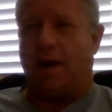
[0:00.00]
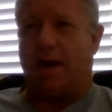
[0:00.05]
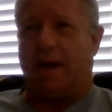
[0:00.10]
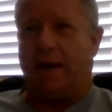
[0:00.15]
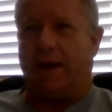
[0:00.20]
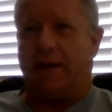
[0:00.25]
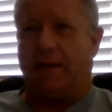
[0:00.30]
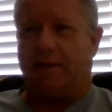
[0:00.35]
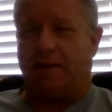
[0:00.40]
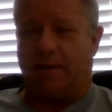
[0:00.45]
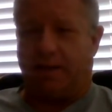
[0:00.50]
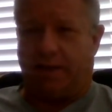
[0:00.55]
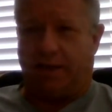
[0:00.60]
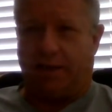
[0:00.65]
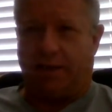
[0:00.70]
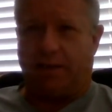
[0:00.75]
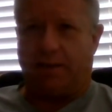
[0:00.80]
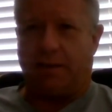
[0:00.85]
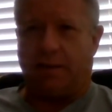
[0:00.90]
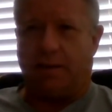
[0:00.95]
I
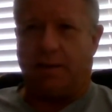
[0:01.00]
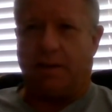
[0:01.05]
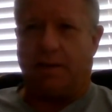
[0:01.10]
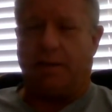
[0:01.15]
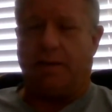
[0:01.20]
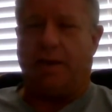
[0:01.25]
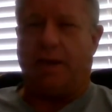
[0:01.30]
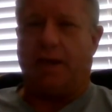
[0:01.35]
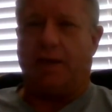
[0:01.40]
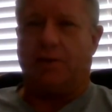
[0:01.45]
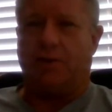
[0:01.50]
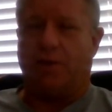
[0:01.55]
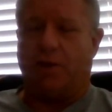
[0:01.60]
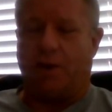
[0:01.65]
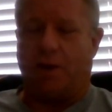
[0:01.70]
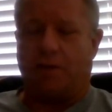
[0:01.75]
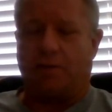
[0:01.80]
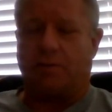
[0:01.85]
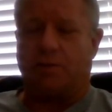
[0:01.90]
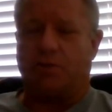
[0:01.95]
think that
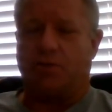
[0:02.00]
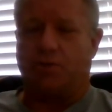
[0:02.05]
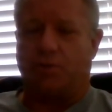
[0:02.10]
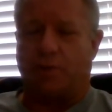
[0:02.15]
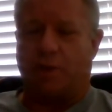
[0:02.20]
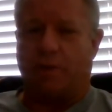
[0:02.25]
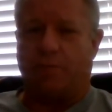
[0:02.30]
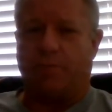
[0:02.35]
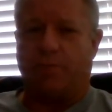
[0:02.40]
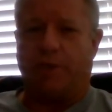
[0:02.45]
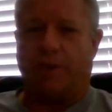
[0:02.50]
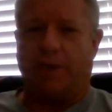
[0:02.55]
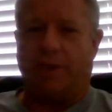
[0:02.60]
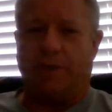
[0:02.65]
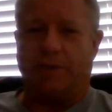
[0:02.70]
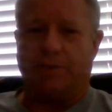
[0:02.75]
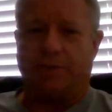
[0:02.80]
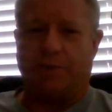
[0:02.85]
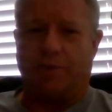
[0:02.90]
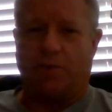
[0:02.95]
Donald Trump
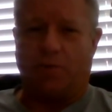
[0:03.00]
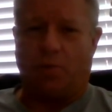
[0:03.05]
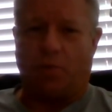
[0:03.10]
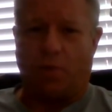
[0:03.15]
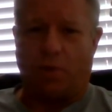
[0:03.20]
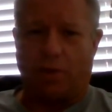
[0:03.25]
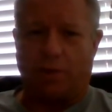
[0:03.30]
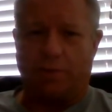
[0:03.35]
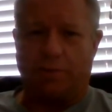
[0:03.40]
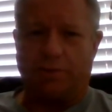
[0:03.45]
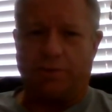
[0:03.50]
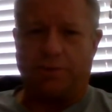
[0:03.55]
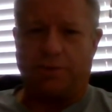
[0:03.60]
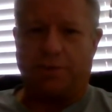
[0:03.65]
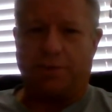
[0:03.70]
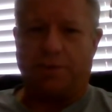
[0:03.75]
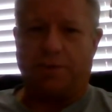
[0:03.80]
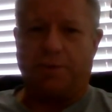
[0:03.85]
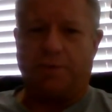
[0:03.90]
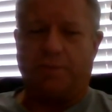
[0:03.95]
is the
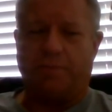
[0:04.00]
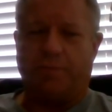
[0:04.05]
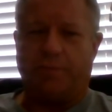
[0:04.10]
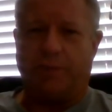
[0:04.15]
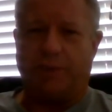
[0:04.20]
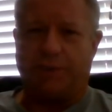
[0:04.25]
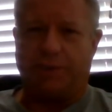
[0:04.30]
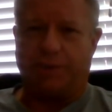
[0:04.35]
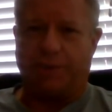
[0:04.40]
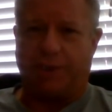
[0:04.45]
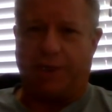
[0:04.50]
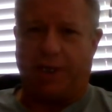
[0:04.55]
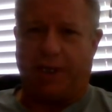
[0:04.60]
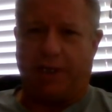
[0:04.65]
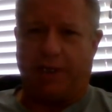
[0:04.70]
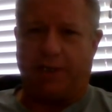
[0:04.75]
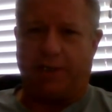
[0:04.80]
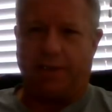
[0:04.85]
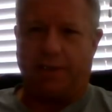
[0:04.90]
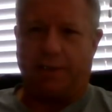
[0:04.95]
worst
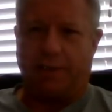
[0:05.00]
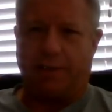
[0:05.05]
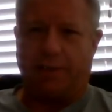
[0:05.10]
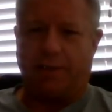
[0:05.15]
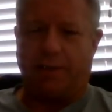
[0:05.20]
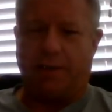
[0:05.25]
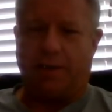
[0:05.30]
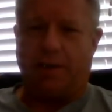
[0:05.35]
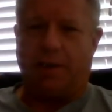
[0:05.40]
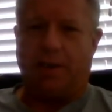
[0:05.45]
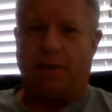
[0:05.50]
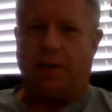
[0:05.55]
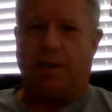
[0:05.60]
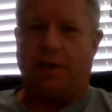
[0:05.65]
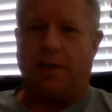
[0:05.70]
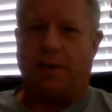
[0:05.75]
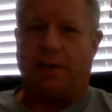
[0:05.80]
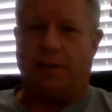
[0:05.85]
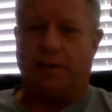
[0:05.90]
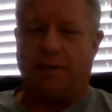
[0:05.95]
mistake
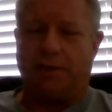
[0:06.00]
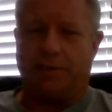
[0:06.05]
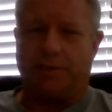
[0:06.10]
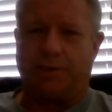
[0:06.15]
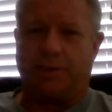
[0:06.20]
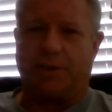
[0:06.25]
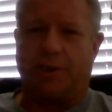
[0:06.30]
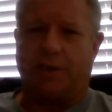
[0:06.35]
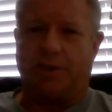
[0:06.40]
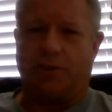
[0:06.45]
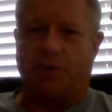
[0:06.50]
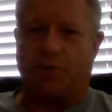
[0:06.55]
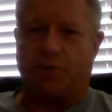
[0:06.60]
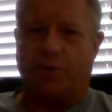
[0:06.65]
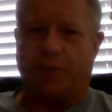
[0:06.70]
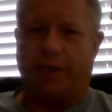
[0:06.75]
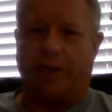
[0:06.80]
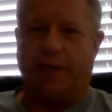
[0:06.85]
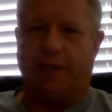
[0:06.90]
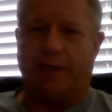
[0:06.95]
this
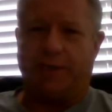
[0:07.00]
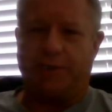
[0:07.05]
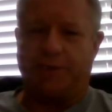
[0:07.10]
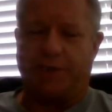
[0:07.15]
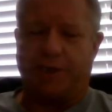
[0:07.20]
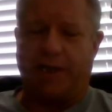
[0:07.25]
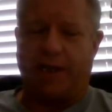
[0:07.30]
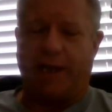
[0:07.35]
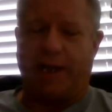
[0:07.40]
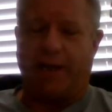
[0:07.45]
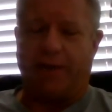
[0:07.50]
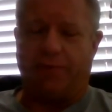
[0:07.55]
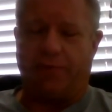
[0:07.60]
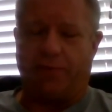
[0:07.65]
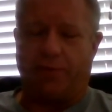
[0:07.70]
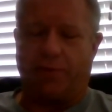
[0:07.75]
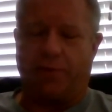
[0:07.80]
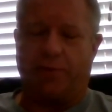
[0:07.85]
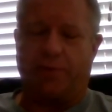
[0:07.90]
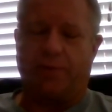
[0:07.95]
country has
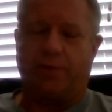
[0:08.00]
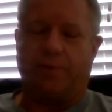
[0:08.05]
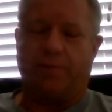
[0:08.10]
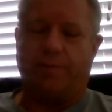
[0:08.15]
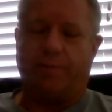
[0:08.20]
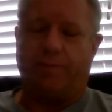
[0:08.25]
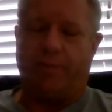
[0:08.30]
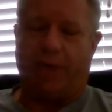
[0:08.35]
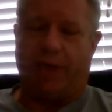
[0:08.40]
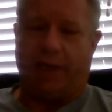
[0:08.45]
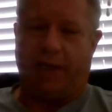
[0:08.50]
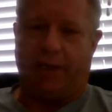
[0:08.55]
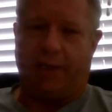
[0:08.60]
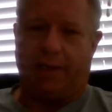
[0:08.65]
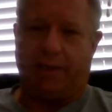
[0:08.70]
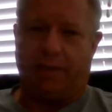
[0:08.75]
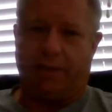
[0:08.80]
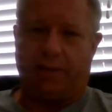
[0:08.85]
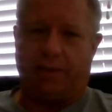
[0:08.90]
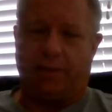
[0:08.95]
ever made.
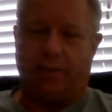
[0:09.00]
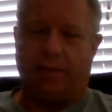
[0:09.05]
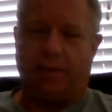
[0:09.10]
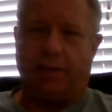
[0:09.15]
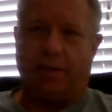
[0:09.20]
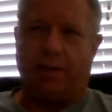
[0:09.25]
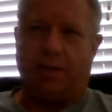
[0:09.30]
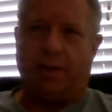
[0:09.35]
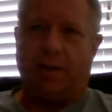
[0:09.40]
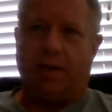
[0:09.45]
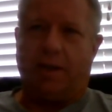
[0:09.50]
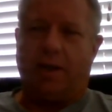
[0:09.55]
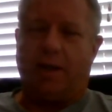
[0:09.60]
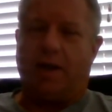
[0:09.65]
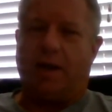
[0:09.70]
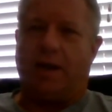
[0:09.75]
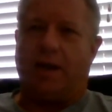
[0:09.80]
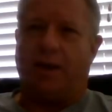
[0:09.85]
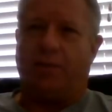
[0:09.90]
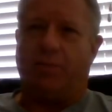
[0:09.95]

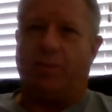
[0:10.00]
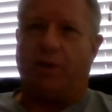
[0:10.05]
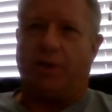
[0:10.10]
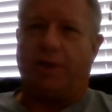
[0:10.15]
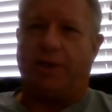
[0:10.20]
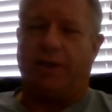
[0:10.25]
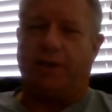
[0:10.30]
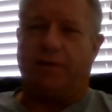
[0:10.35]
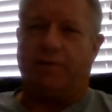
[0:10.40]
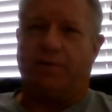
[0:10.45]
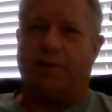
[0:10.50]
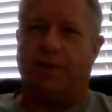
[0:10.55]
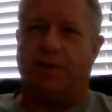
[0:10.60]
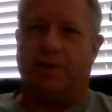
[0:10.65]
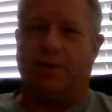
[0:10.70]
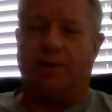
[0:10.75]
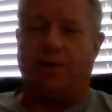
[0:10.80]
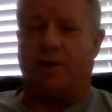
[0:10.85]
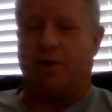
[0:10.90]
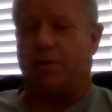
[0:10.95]
I believe
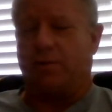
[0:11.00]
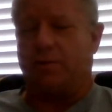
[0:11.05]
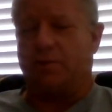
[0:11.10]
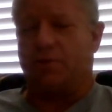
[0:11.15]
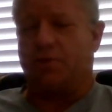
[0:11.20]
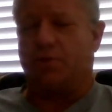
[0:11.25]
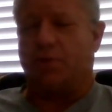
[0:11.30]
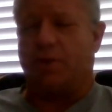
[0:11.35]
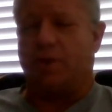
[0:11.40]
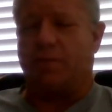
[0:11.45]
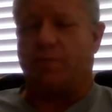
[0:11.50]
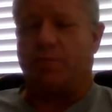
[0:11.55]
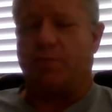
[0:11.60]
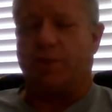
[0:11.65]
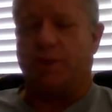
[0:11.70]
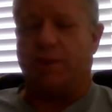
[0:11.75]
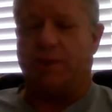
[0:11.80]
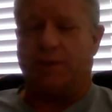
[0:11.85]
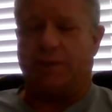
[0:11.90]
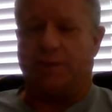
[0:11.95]
that Donald Trump
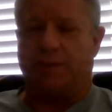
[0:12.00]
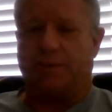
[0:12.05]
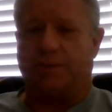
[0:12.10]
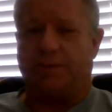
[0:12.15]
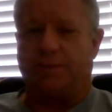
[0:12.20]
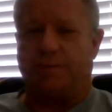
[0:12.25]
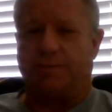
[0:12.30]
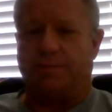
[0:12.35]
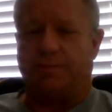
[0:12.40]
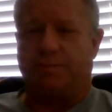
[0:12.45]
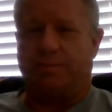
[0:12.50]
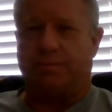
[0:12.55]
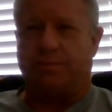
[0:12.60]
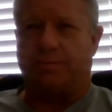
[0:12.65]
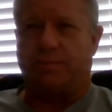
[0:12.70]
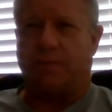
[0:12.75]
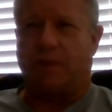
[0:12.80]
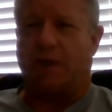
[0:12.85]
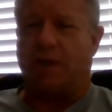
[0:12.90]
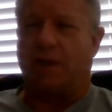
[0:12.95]
is
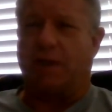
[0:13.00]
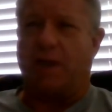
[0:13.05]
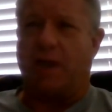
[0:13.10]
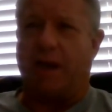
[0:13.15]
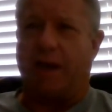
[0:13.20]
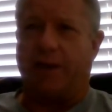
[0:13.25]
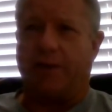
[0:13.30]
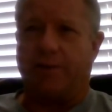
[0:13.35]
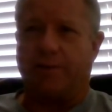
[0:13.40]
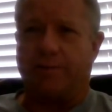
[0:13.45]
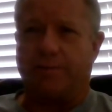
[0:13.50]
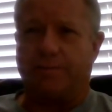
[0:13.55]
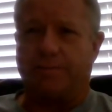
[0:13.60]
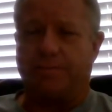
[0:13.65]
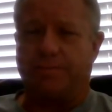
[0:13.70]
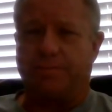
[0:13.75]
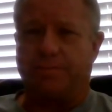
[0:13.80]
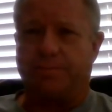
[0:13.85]
a liar.